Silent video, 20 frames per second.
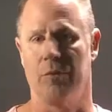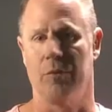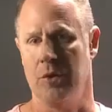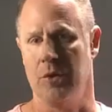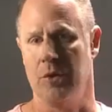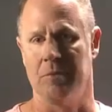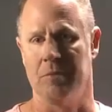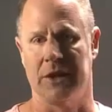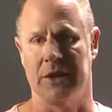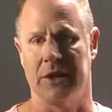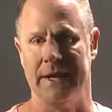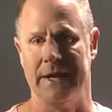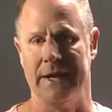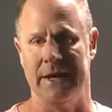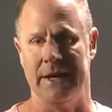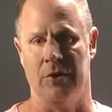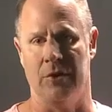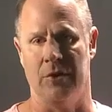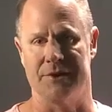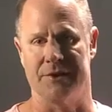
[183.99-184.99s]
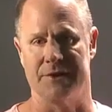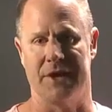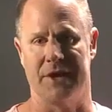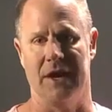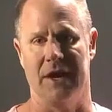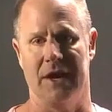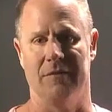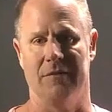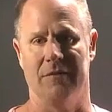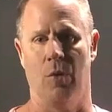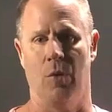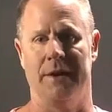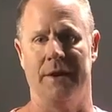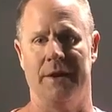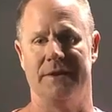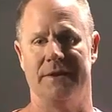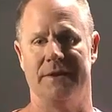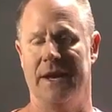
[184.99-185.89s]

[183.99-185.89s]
room clean on a scale of 1 to